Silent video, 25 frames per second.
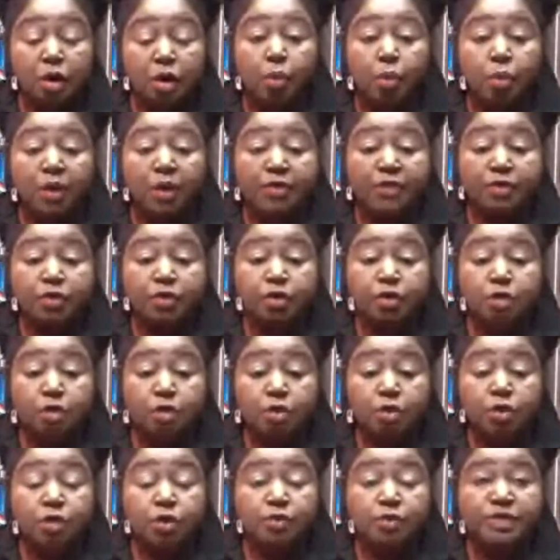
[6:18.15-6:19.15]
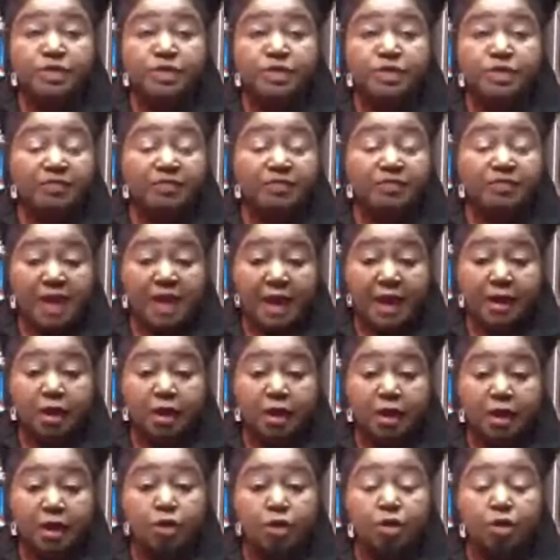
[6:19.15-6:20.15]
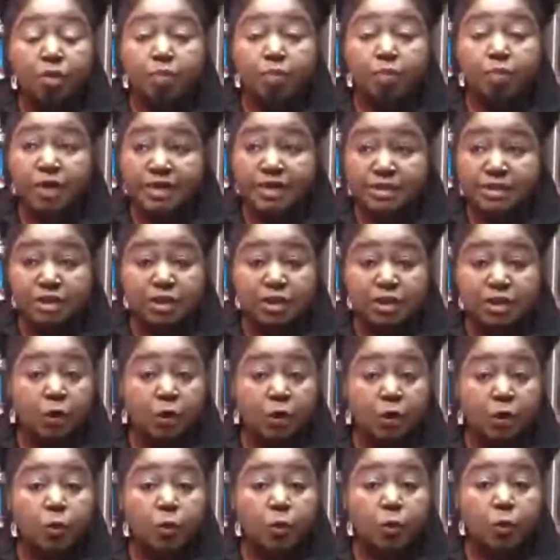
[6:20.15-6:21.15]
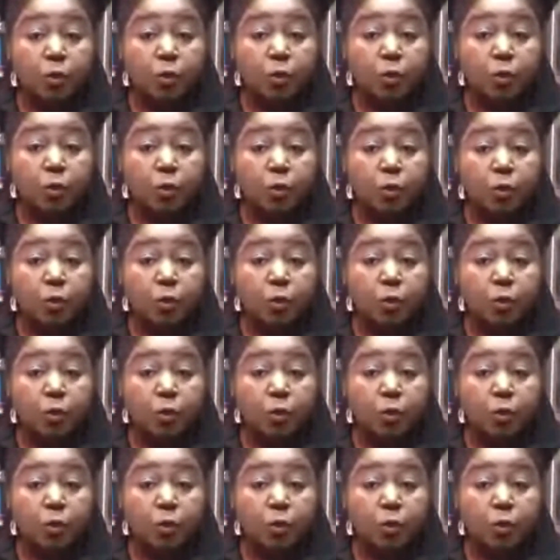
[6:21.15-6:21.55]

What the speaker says: or whether you're using a flat iron or pressing comb